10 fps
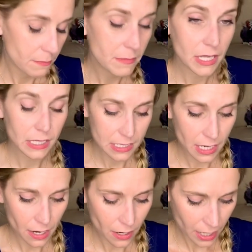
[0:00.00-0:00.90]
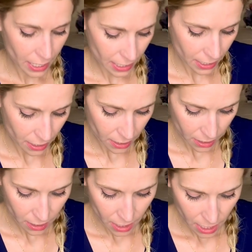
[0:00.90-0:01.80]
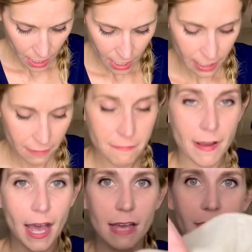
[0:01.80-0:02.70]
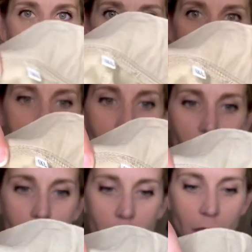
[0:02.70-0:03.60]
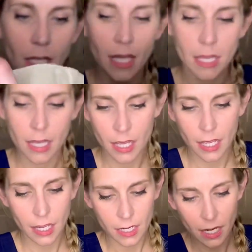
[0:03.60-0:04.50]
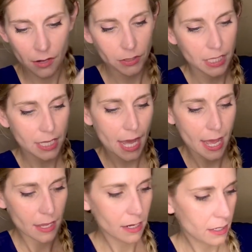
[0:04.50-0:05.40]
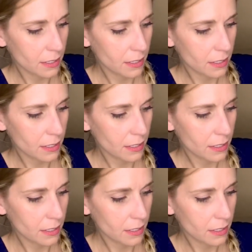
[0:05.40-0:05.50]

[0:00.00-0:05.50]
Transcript: military in a five X L. Not only that,